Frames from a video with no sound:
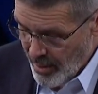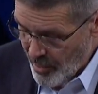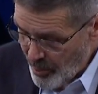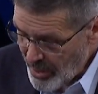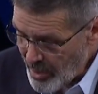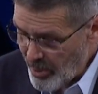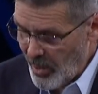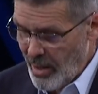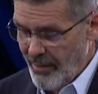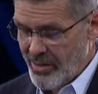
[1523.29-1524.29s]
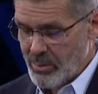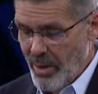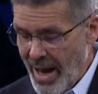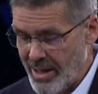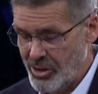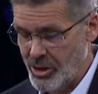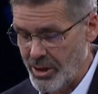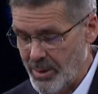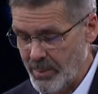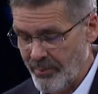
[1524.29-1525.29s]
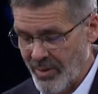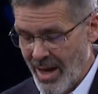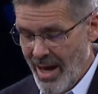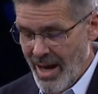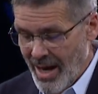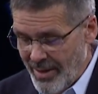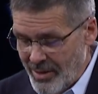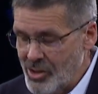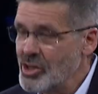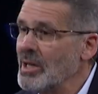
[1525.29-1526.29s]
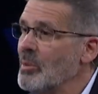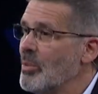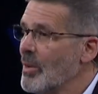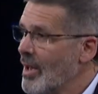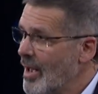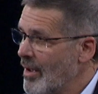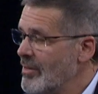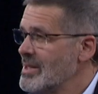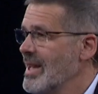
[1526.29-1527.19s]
are the people of his pasture and the sheep of his